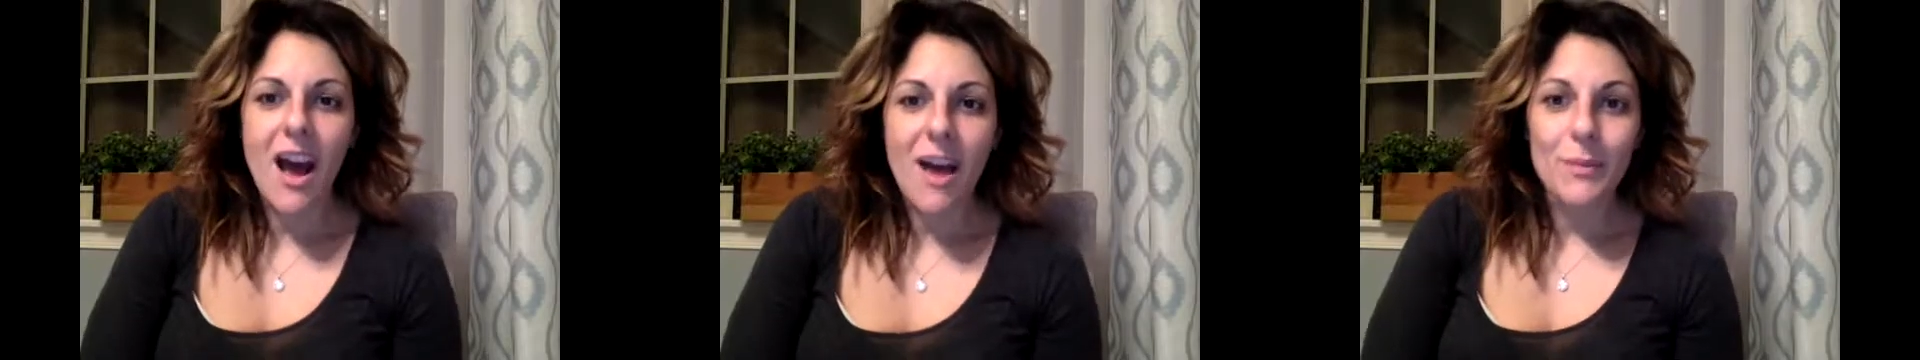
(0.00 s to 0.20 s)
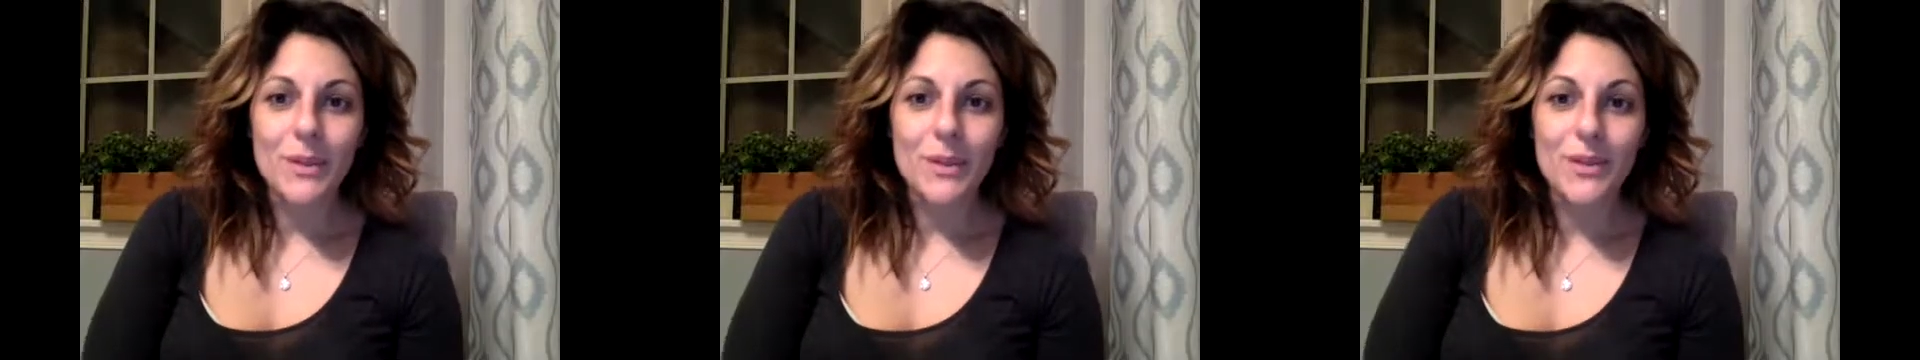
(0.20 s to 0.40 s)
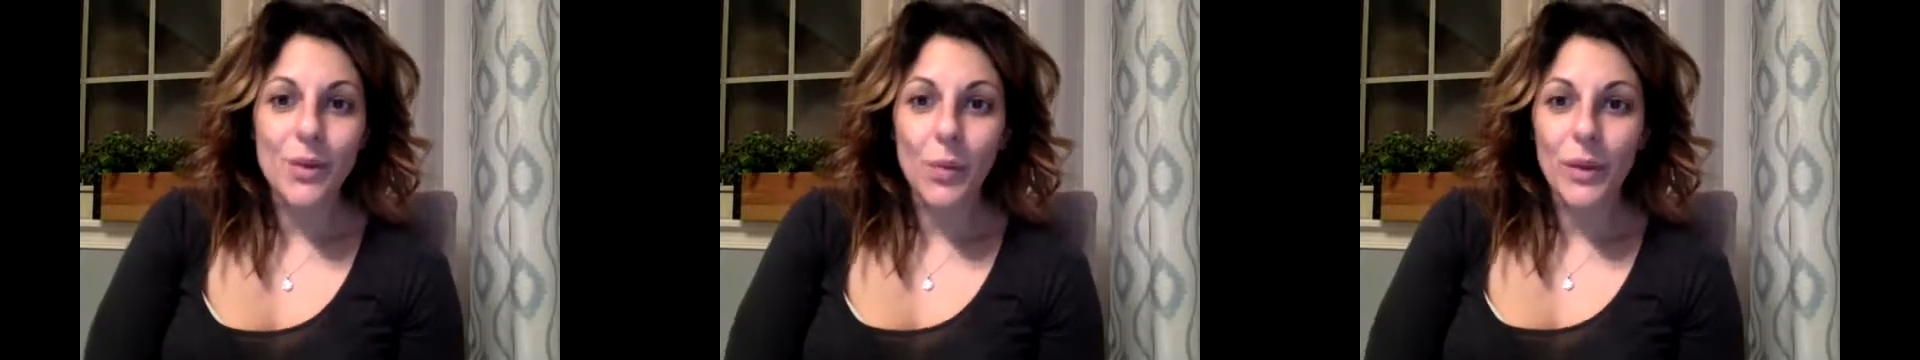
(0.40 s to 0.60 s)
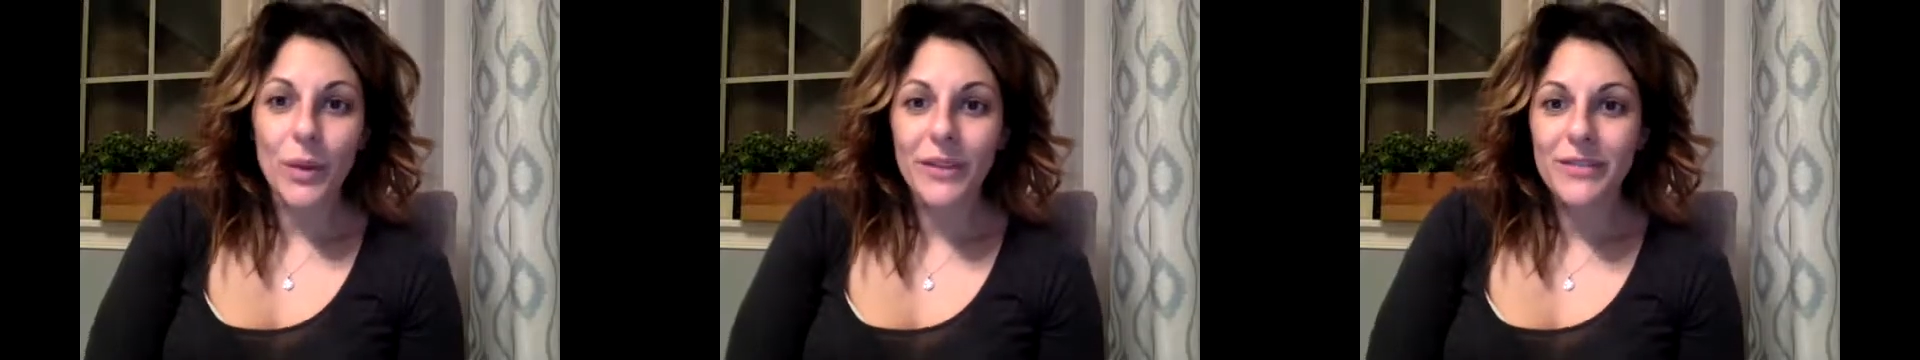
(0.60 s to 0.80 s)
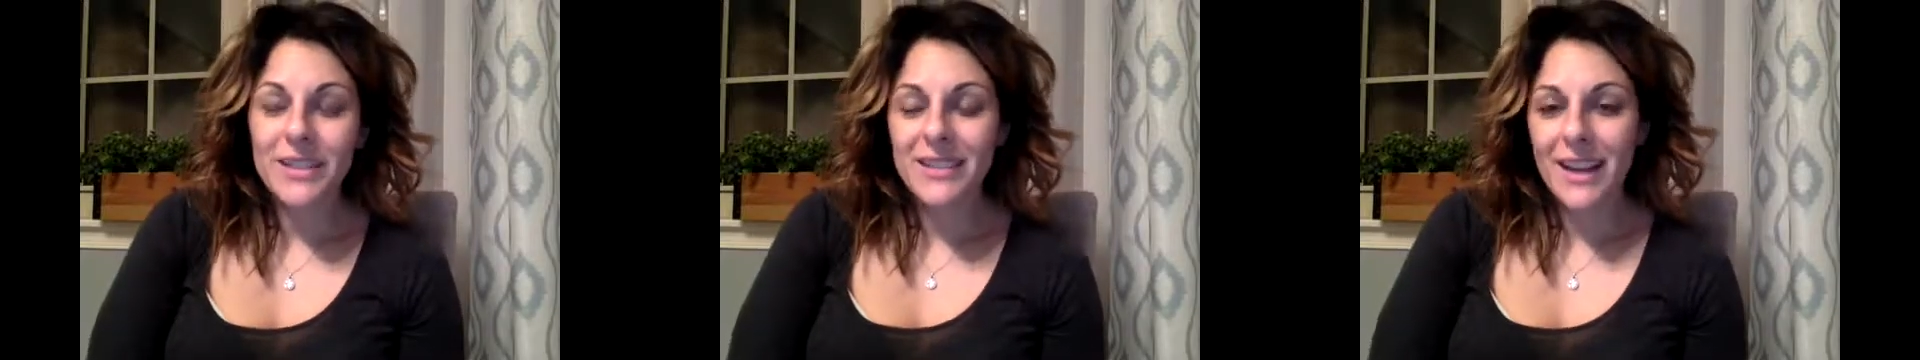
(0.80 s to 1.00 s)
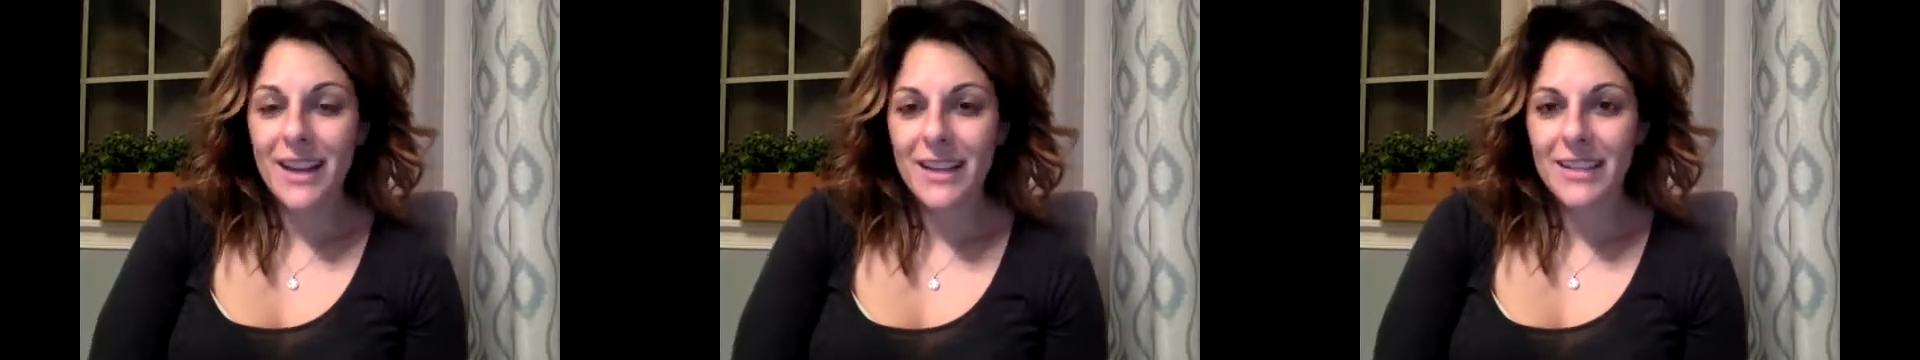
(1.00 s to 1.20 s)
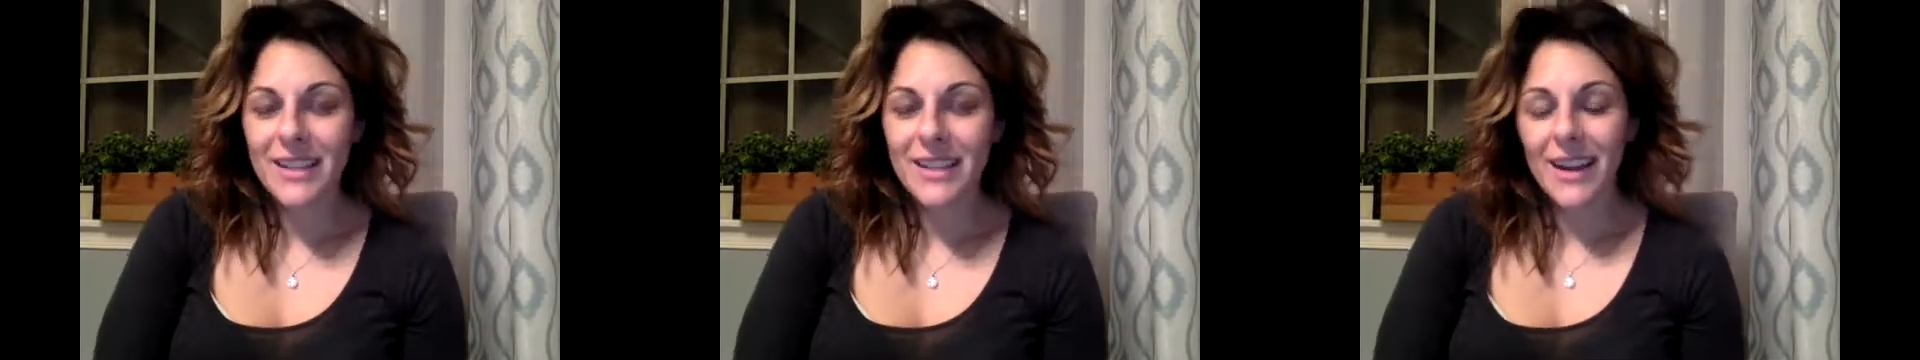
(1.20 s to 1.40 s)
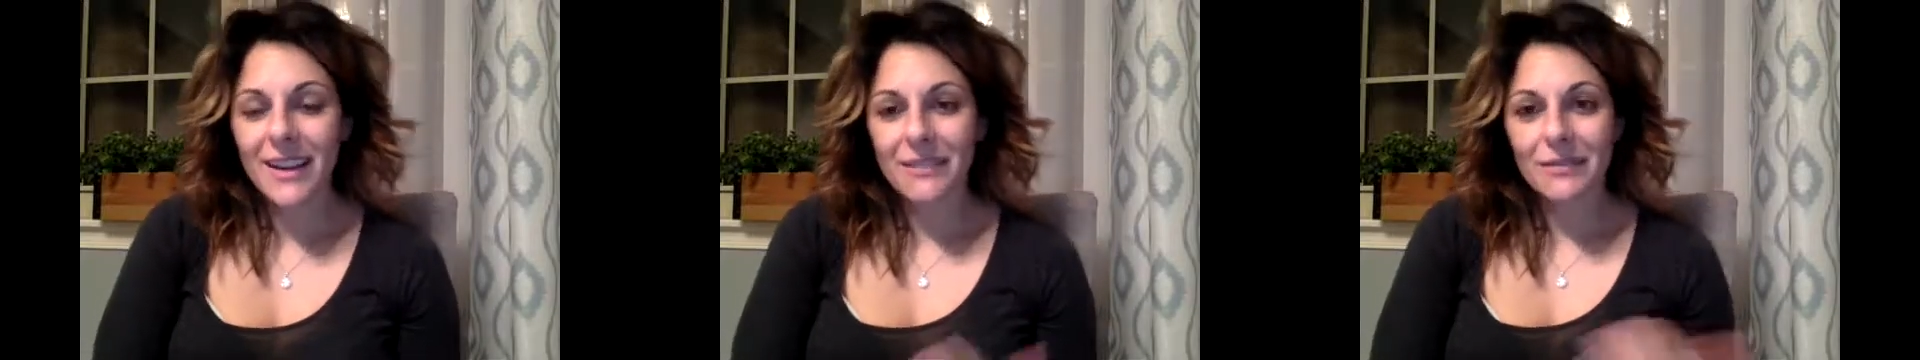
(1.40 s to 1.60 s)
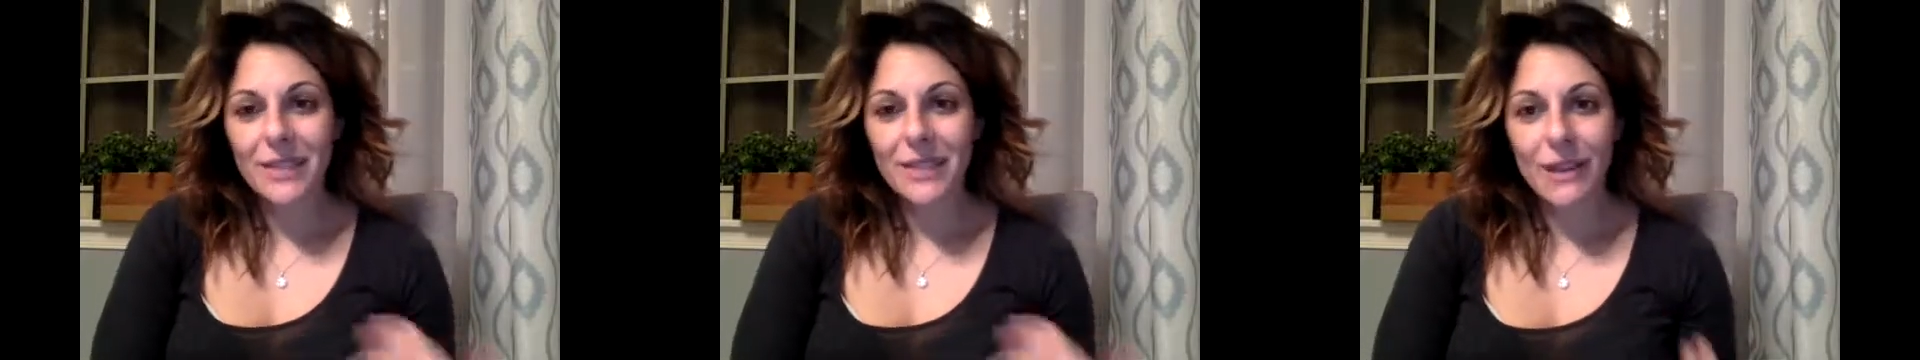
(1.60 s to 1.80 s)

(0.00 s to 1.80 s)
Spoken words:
So we've decided to kind of